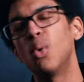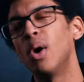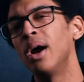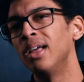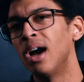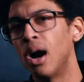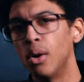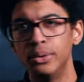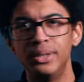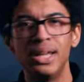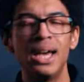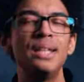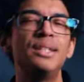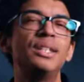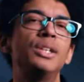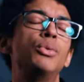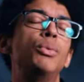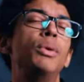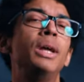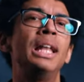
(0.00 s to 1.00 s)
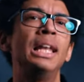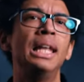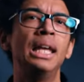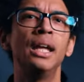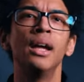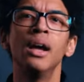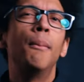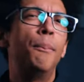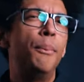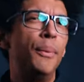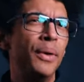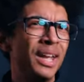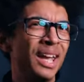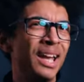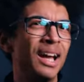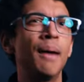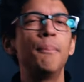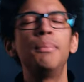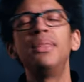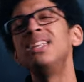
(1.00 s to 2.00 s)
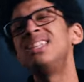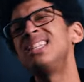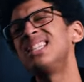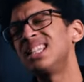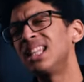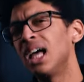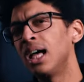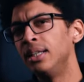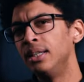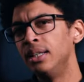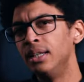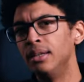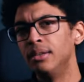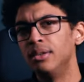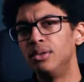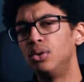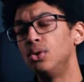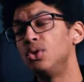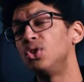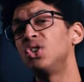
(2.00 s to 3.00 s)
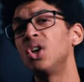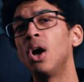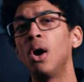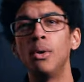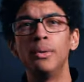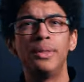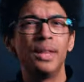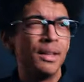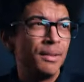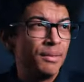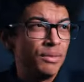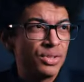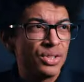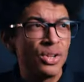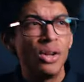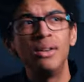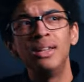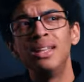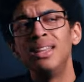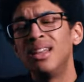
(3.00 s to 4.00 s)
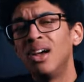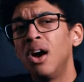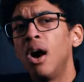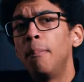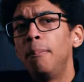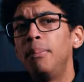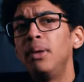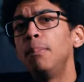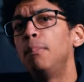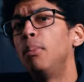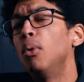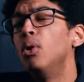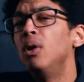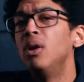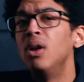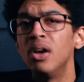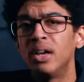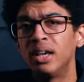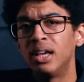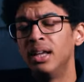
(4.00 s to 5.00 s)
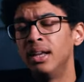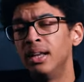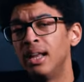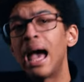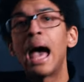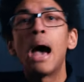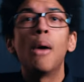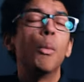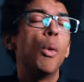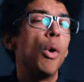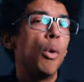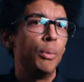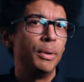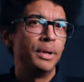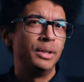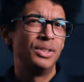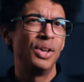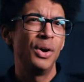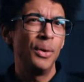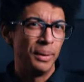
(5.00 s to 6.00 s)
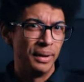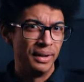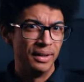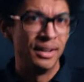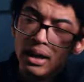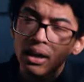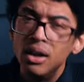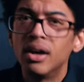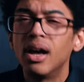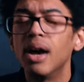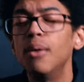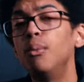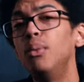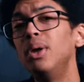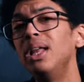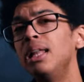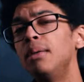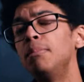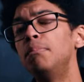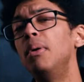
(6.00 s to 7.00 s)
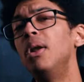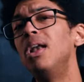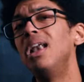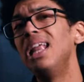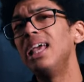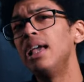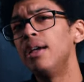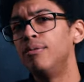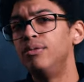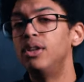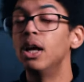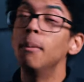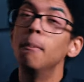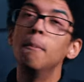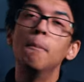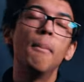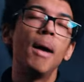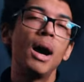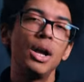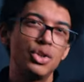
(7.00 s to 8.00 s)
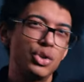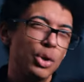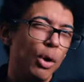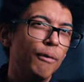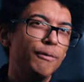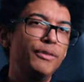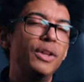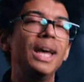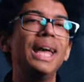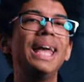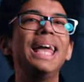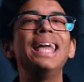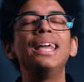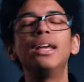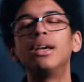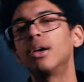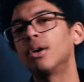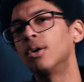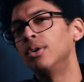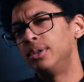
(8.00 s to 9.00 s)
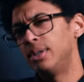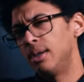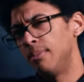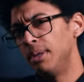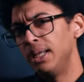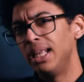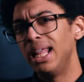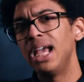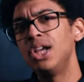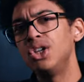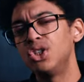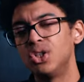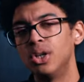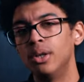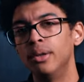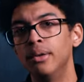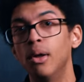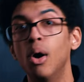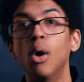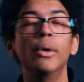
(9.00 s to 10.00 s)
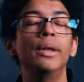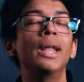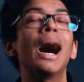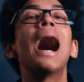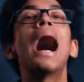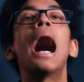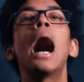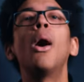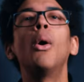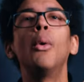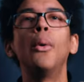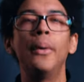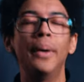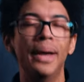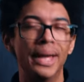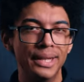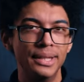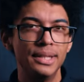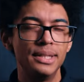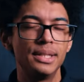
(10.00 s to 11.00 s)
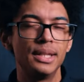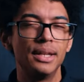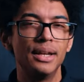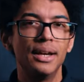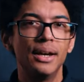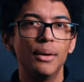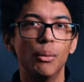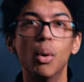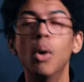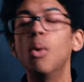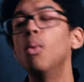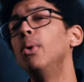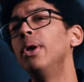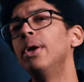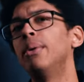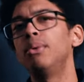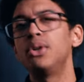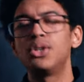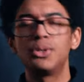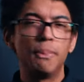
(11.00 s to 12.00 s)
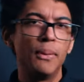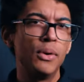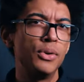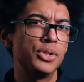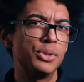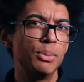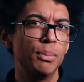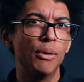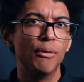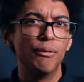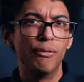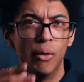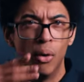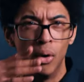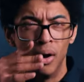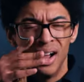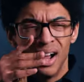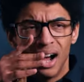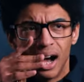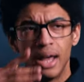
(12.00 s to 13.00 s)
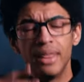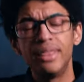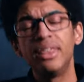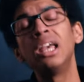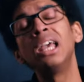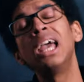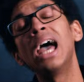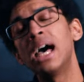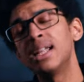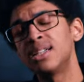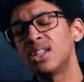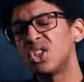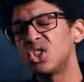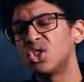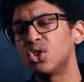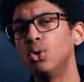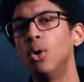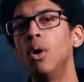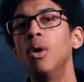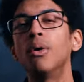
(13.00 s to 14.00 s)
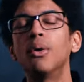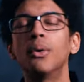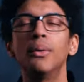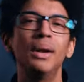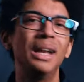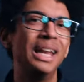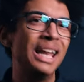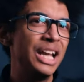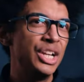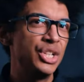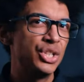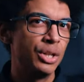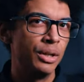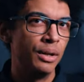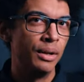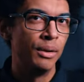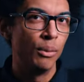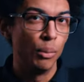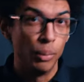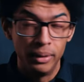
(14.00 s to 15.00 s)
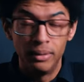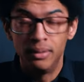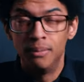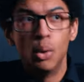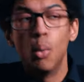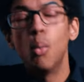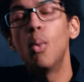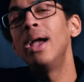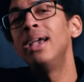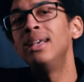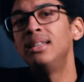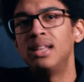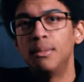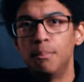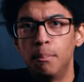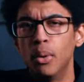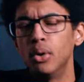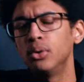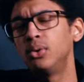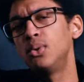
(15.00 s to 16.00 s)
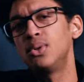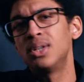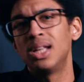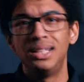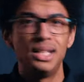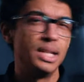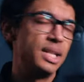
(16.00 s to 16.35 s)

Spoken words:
quite outdated really, I'm bringing up this study to show that certainly there are people looking at what we're doing. And look, I really believe that much of the ink contamination on our end what we're responsible for, I think it has a strong correlation with the way the bottles are